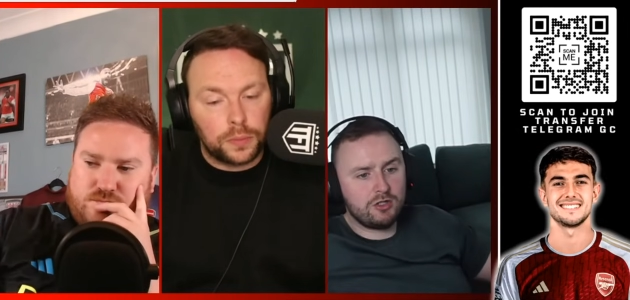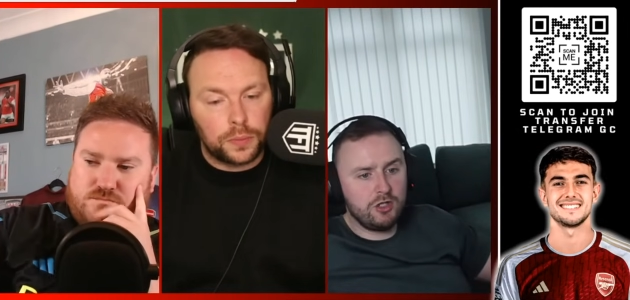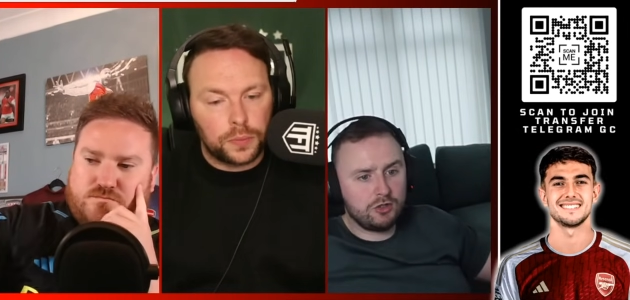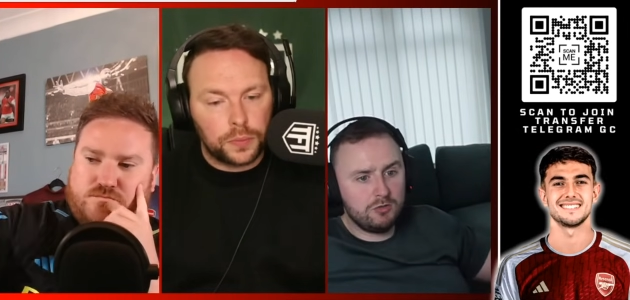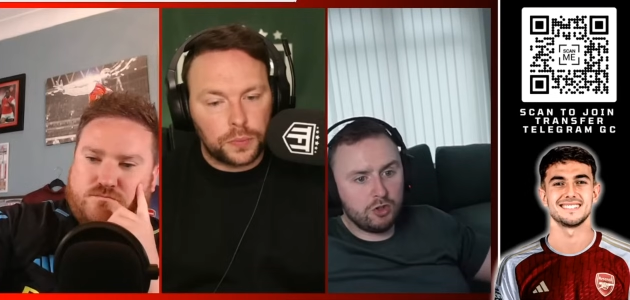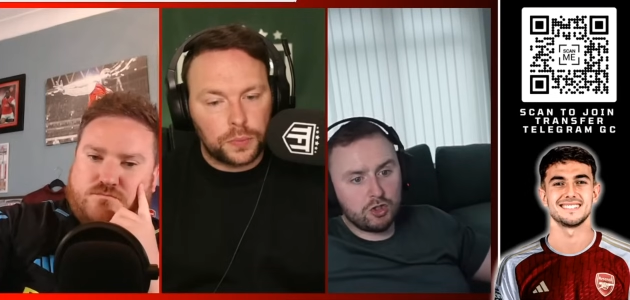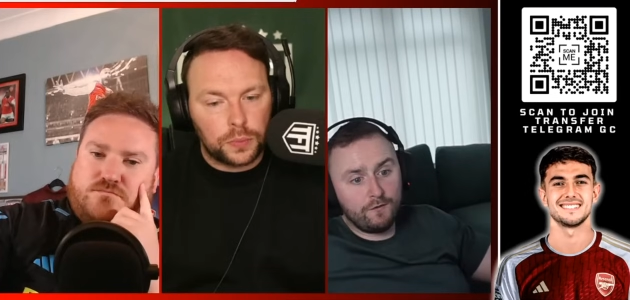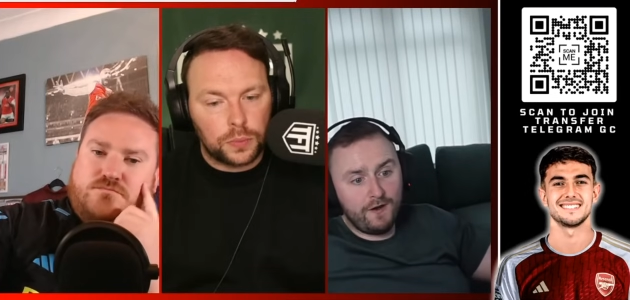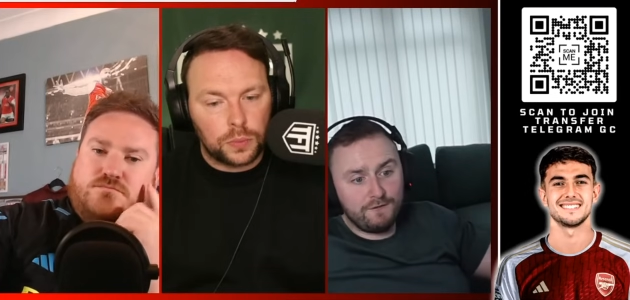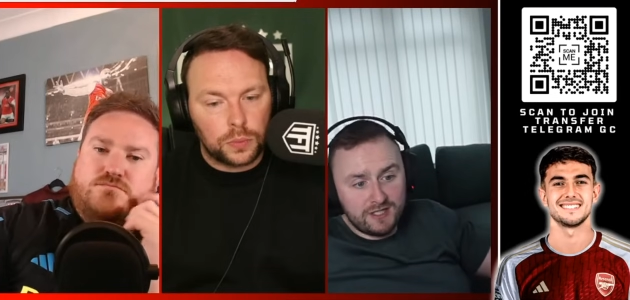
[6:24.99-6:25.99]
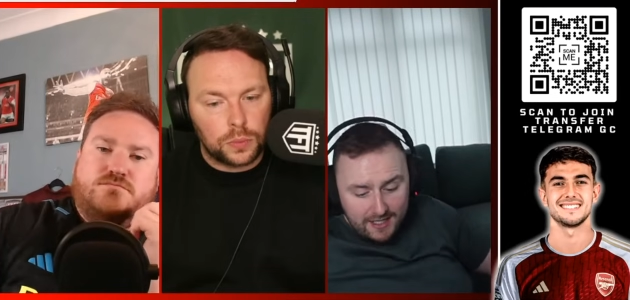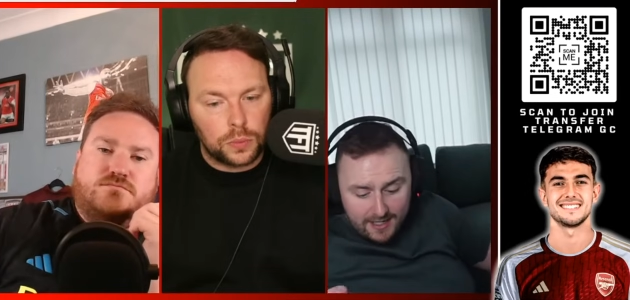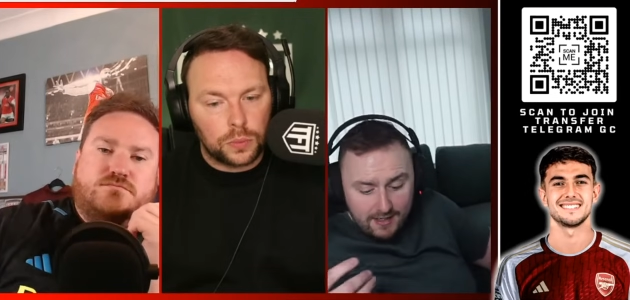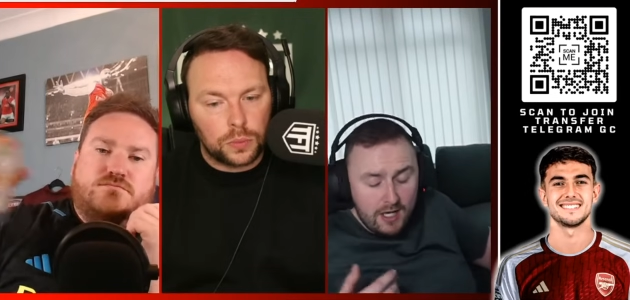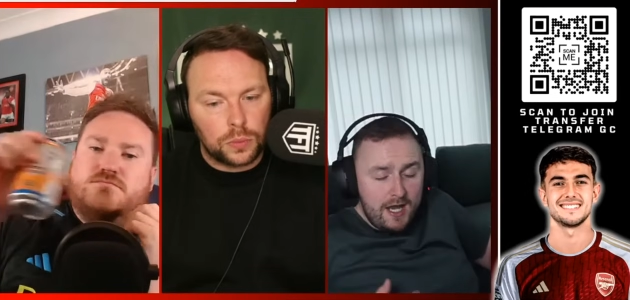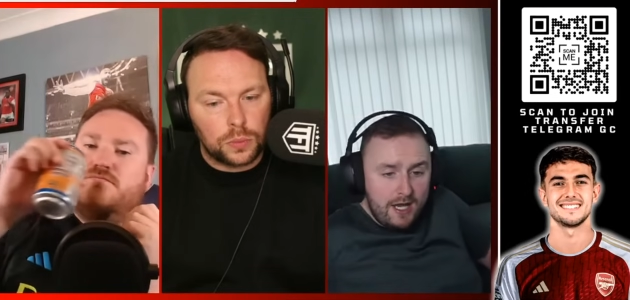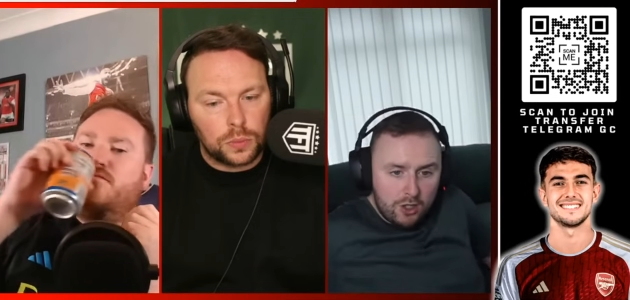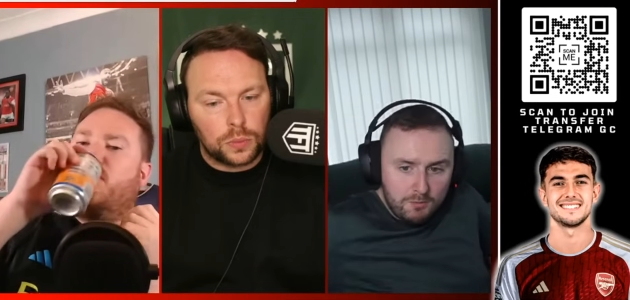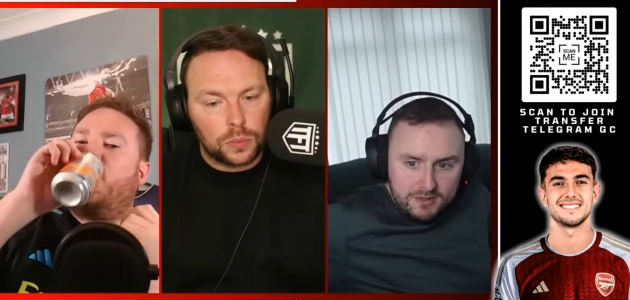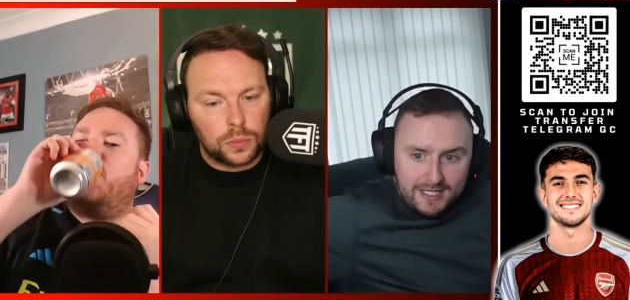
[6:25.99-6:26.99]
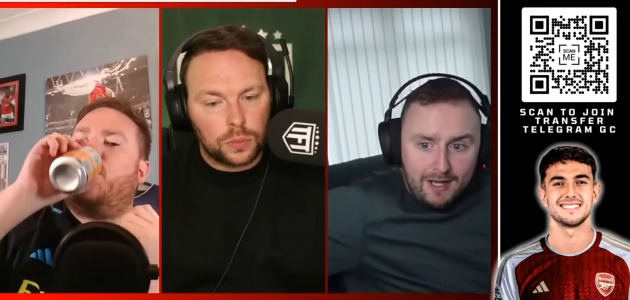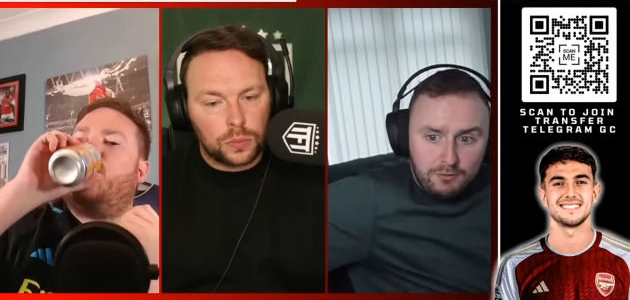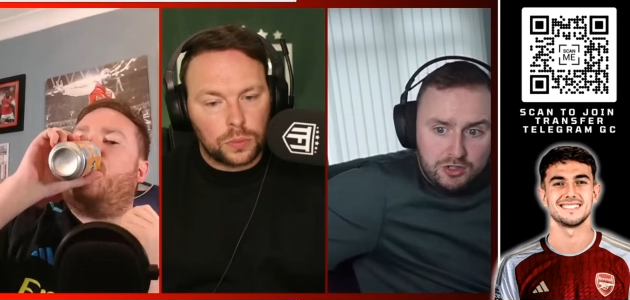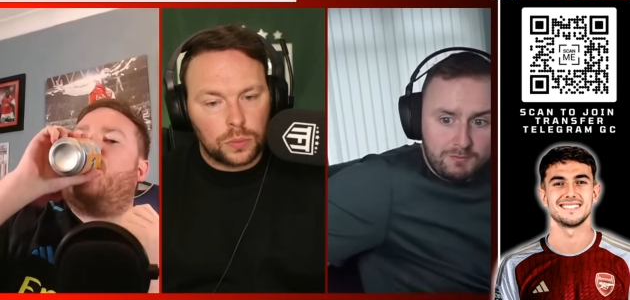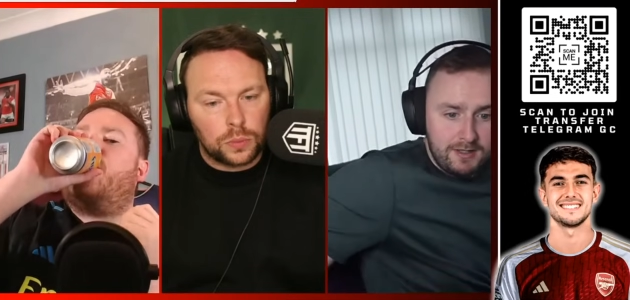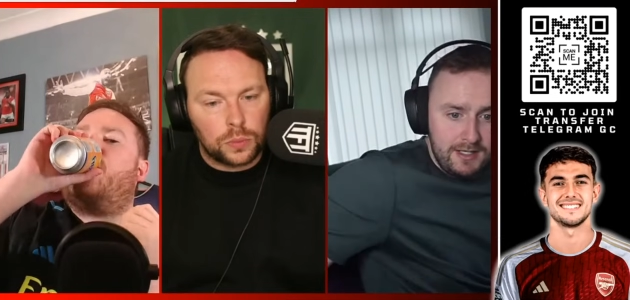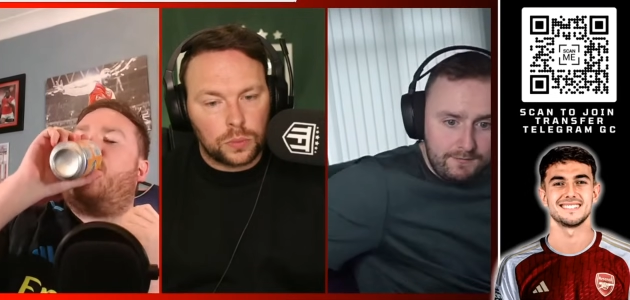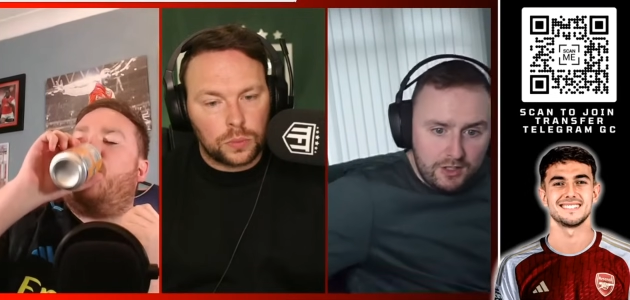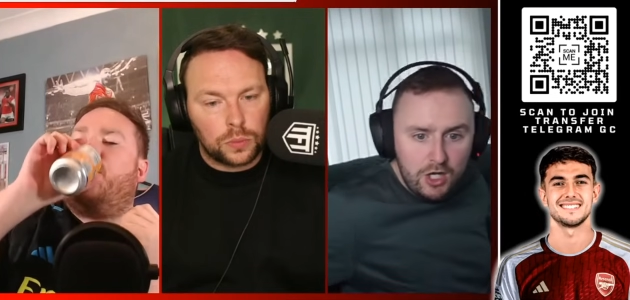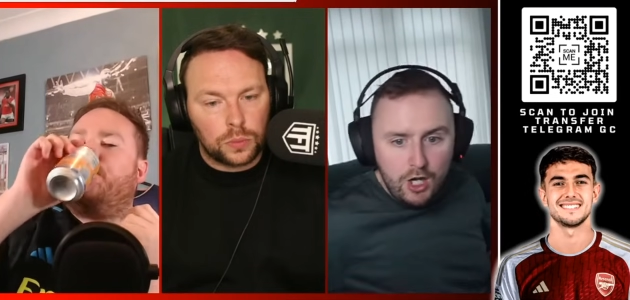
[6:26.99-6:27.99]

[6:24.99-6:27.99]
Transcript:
Speaker 1: Not, not too much. So if, if again, it comes down to believing.